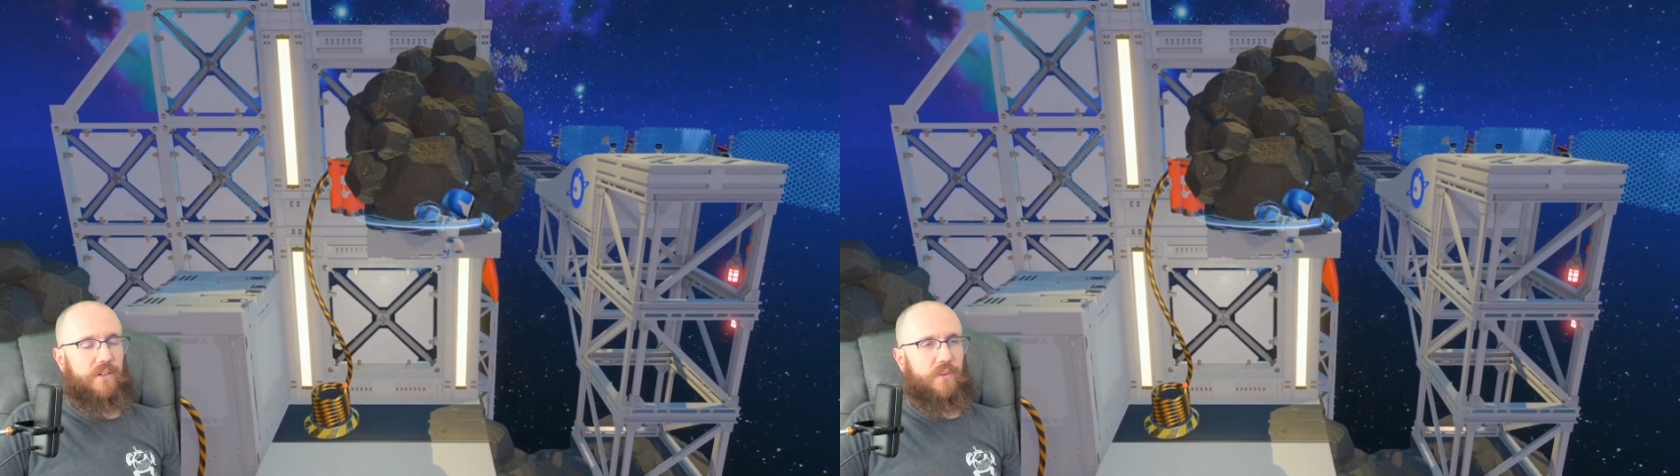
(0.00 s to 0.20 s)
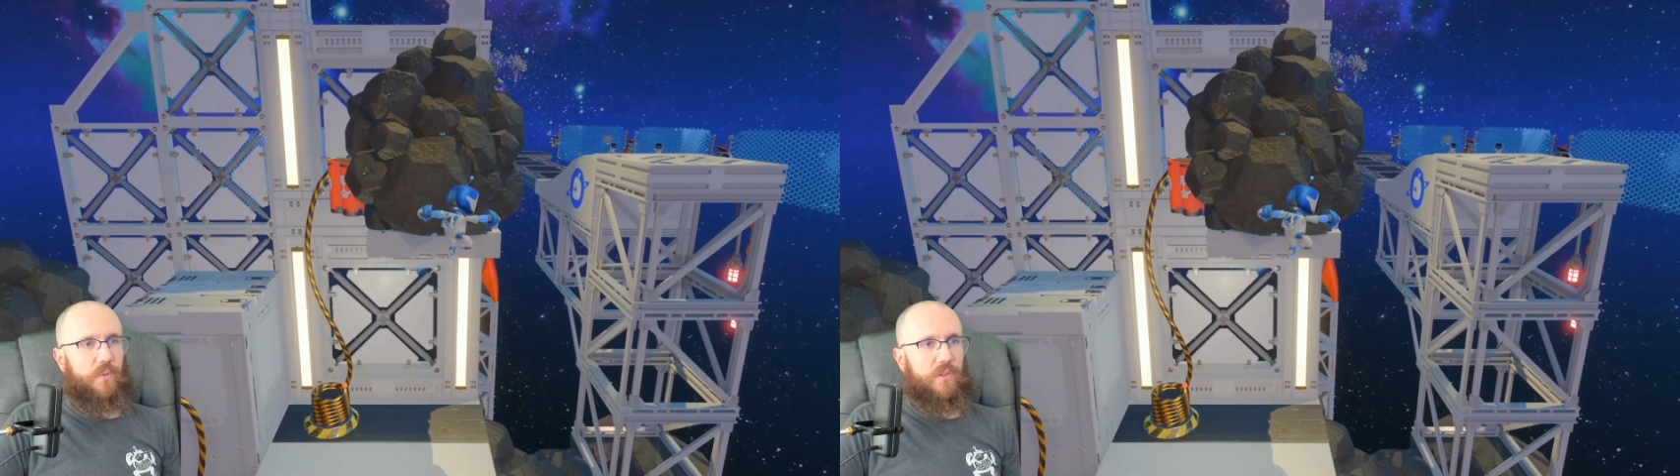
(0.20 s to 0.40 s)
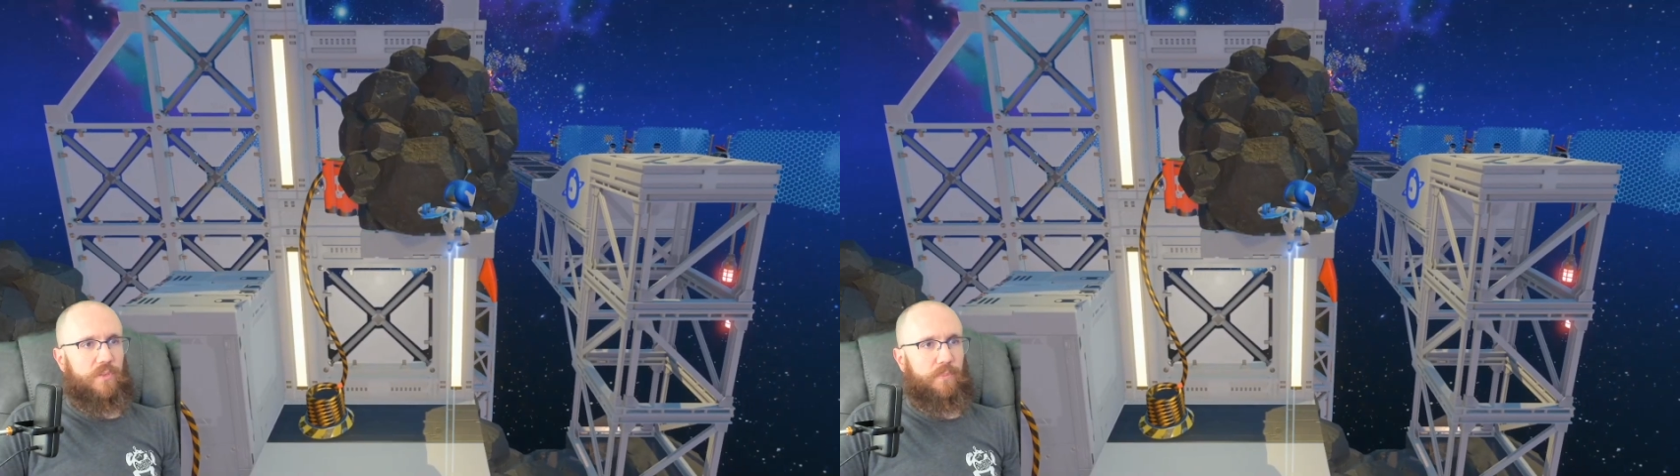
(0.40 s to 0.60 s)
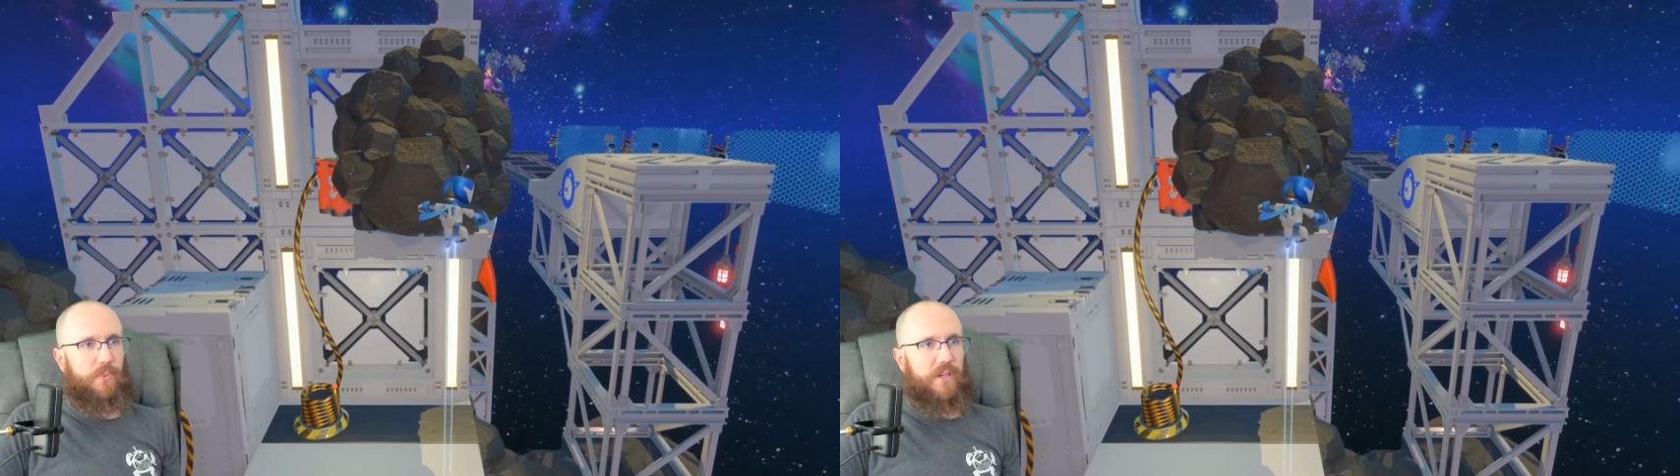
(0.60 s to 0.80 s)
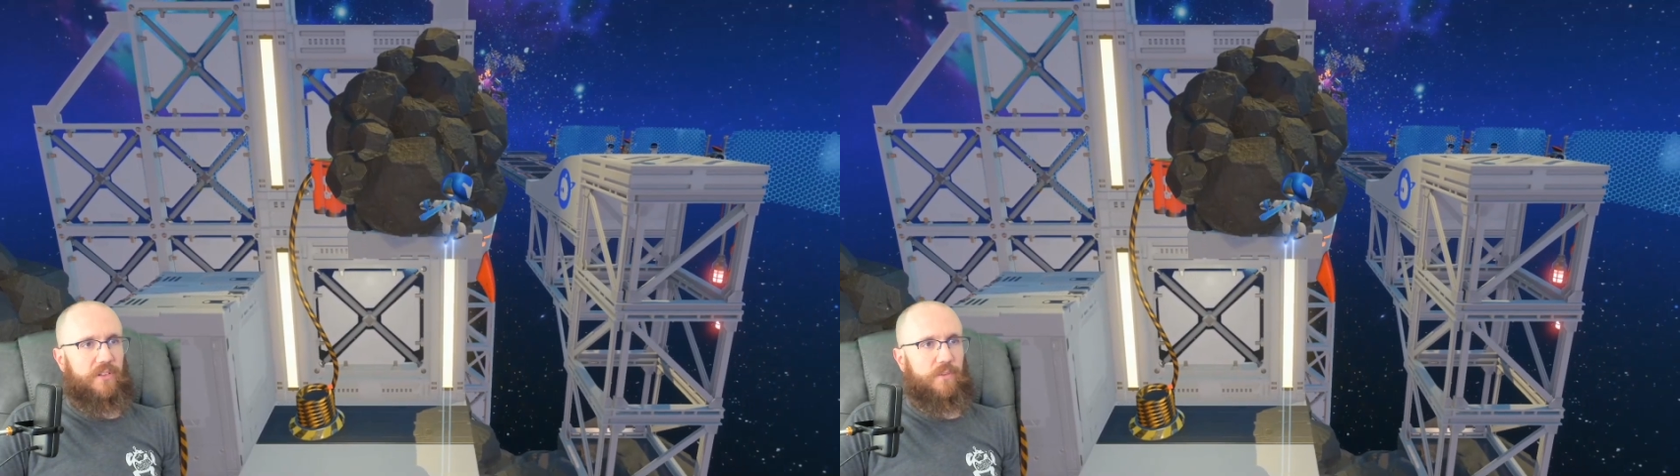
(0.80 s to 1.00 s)
which
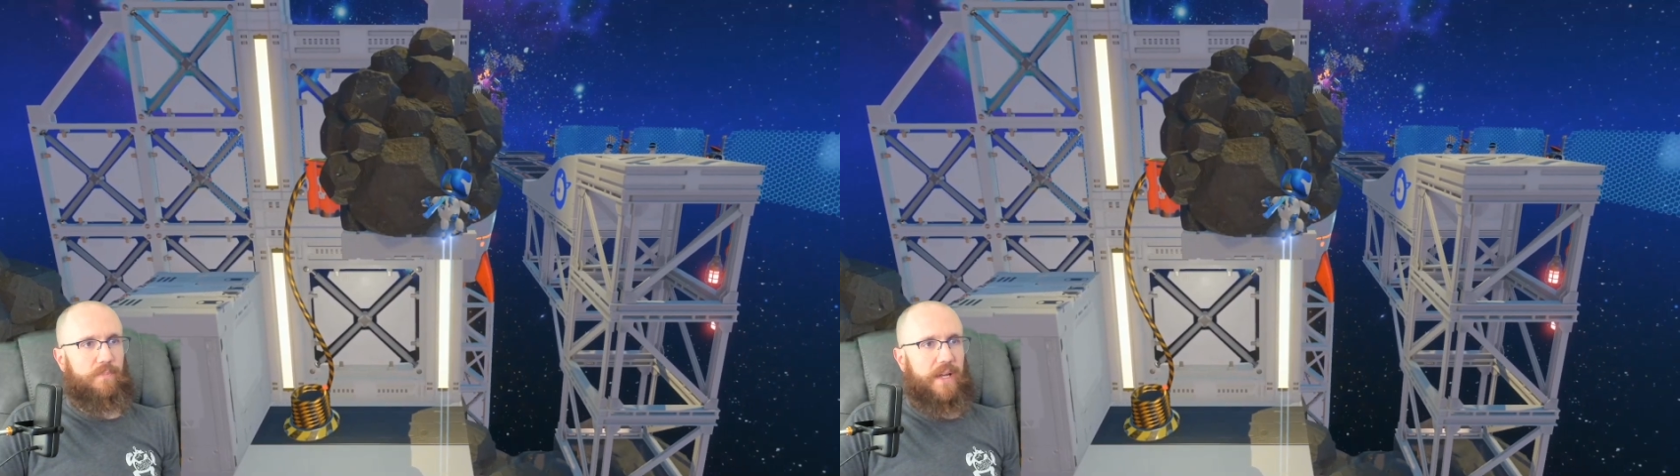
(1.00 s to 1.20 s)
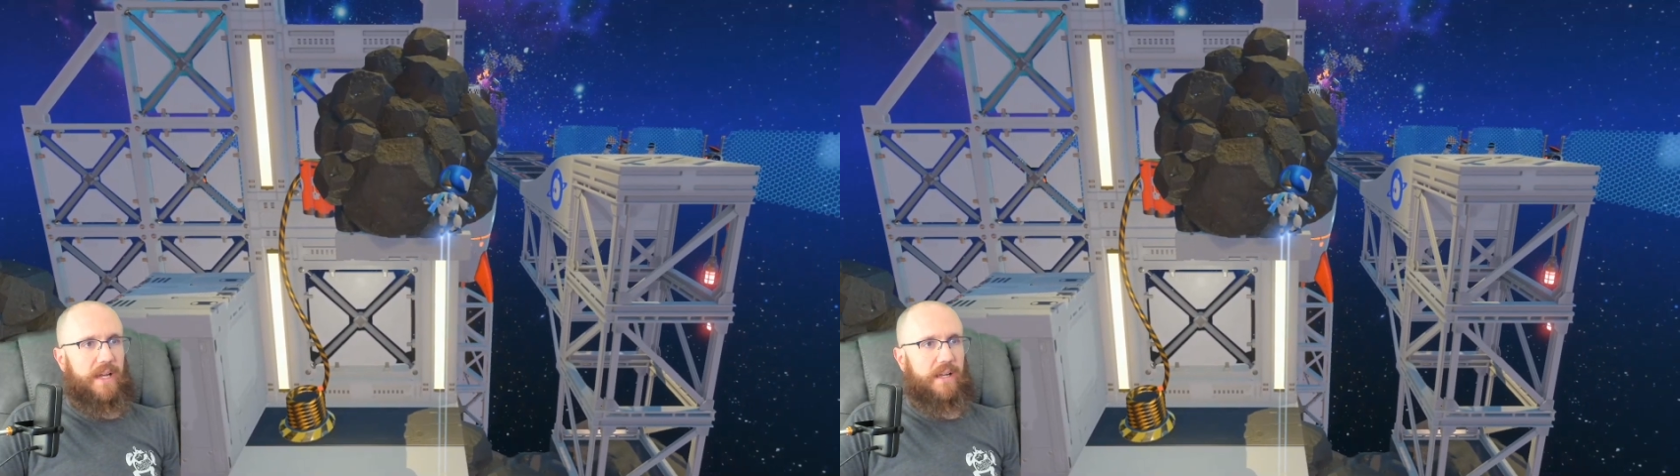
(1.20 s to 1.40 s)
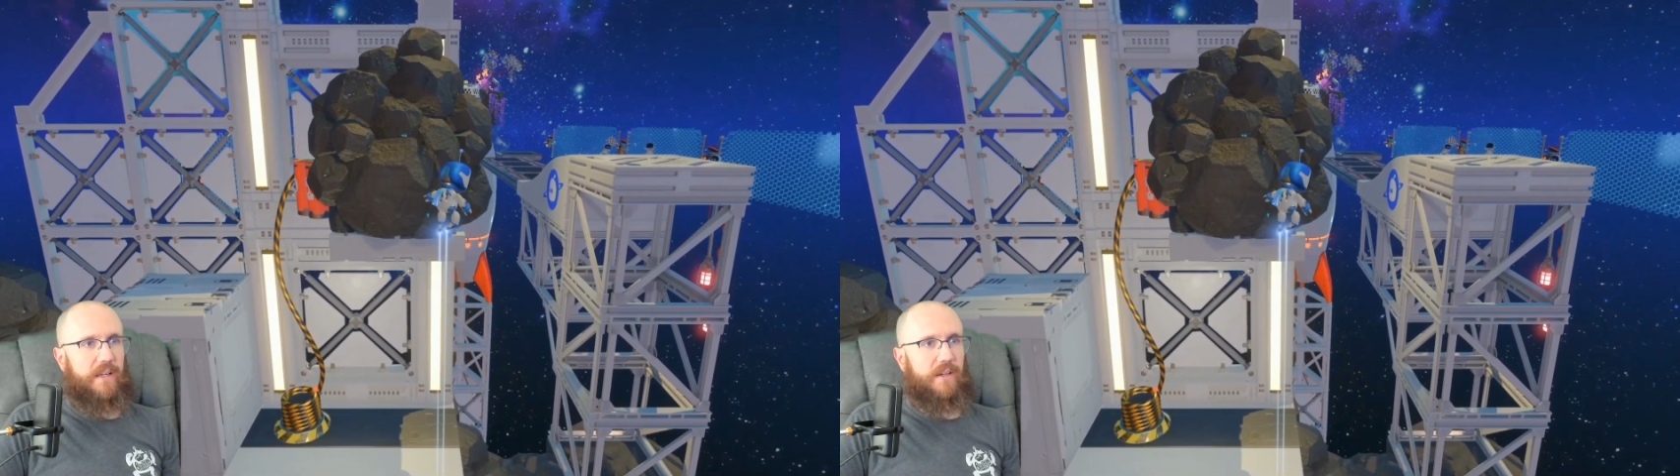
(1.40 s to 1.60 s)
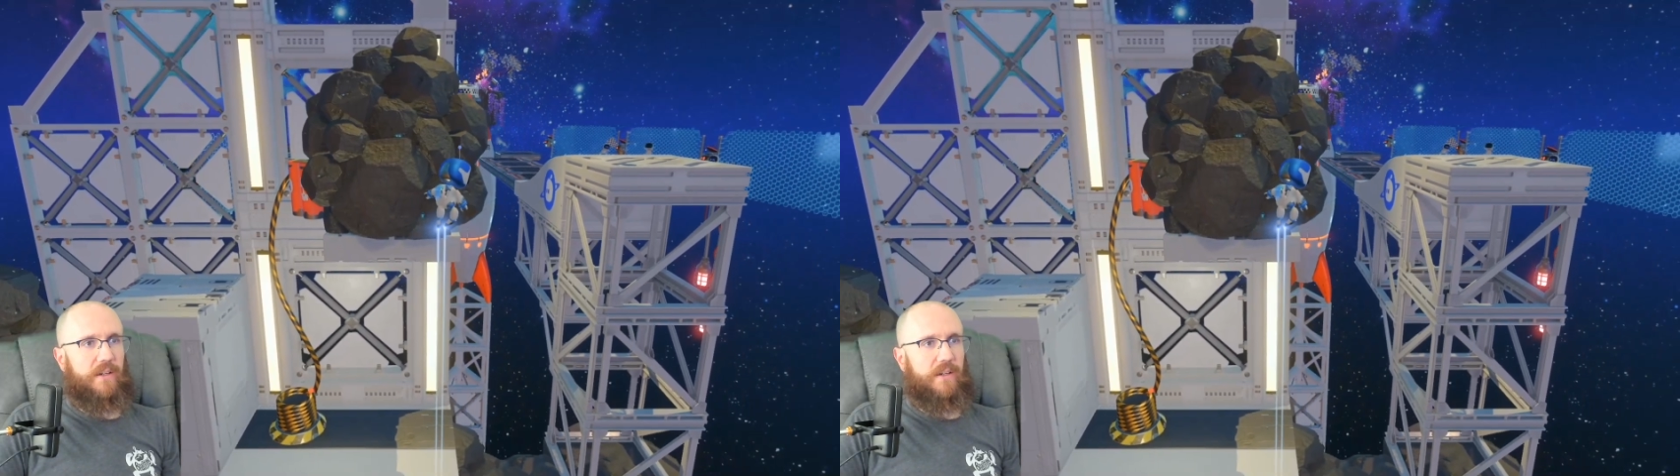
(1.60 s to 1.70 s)
brings you back